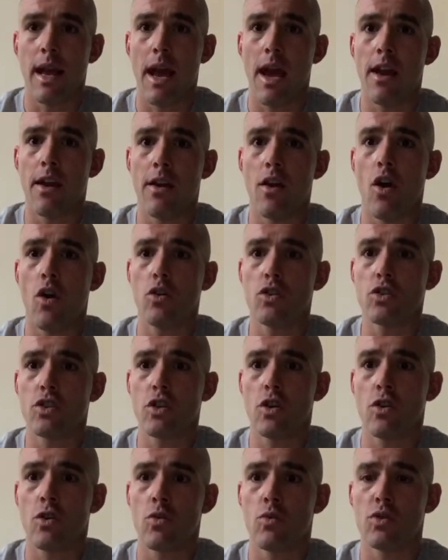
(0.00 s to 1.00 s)
and
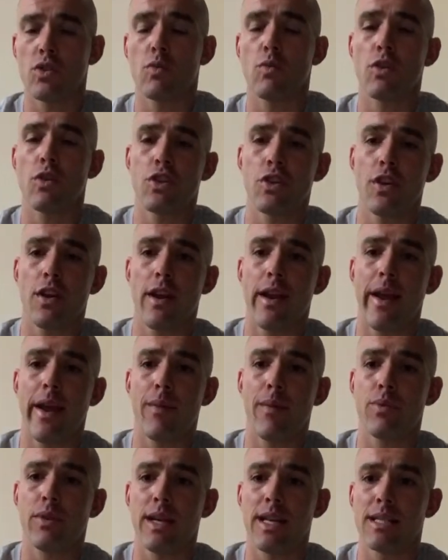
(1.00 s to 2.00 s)
also switching your
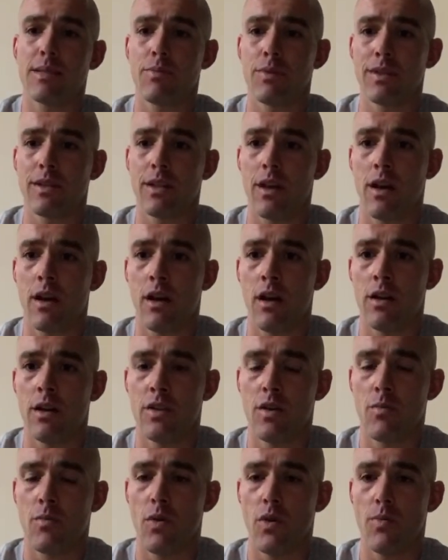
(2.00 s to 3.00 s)
hand placement on
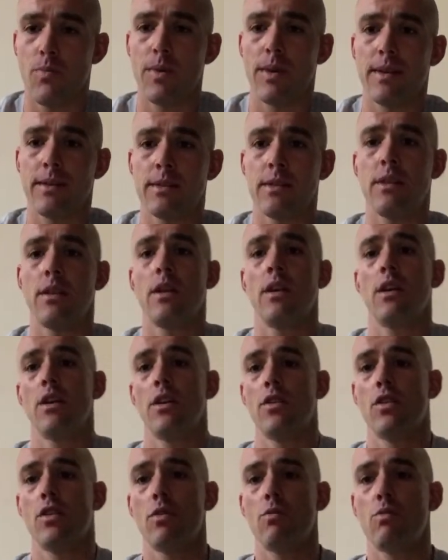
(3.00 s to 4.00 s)
your burpees.
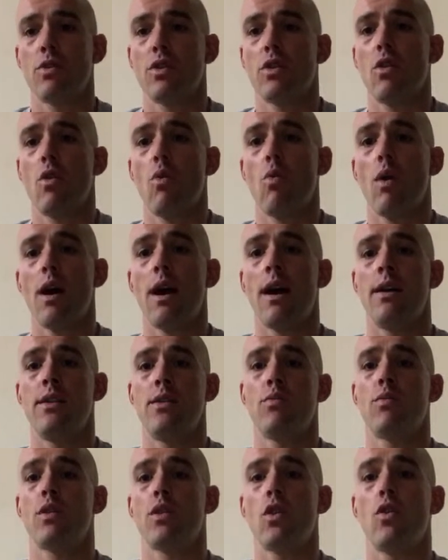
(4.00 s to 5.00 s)
You, you want to go wide,
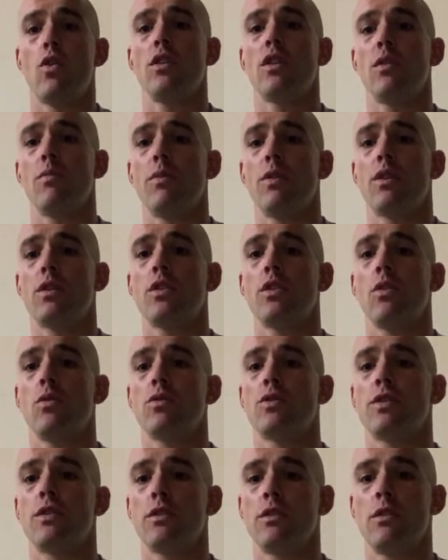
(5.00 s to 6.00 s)
you want to go a little bit
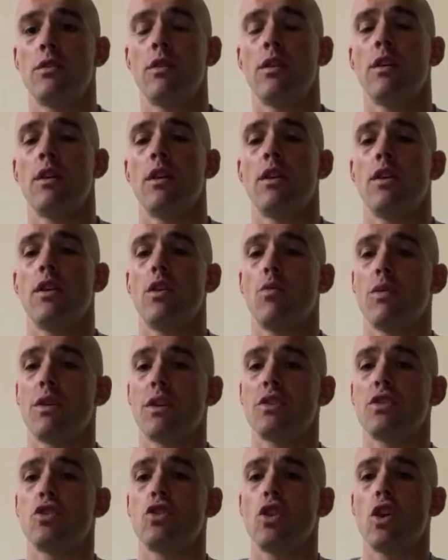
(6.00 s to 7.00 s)
closer, you
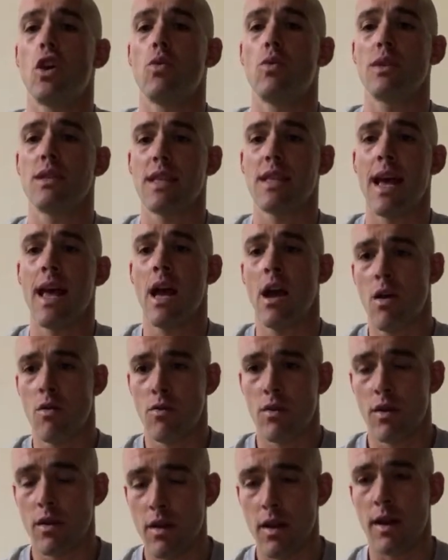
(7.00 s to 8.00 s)
want to slow it
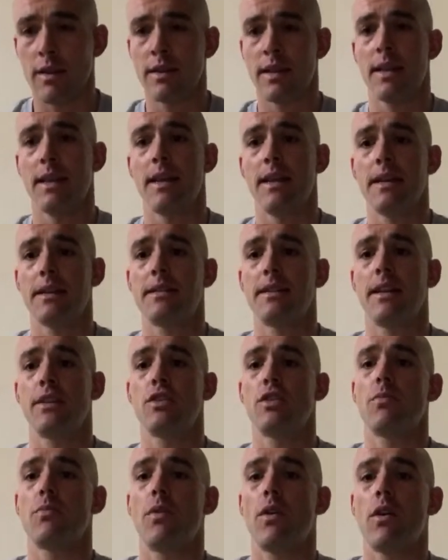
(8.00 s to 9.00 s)
down on the
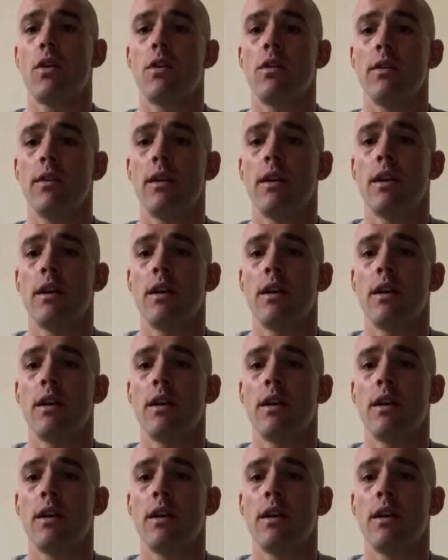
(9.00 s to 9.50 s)
eccentric part.